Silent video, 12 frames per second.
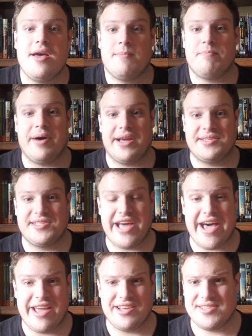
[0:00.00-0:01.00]
But
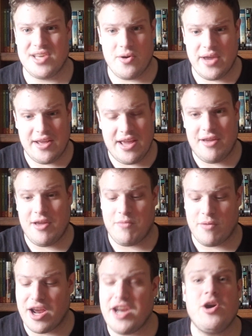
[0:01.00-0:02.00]
so if
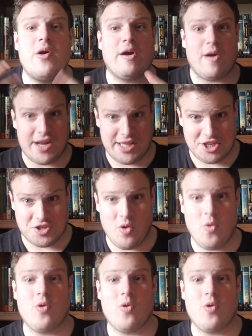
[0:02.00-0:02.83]
we're going to go in chronological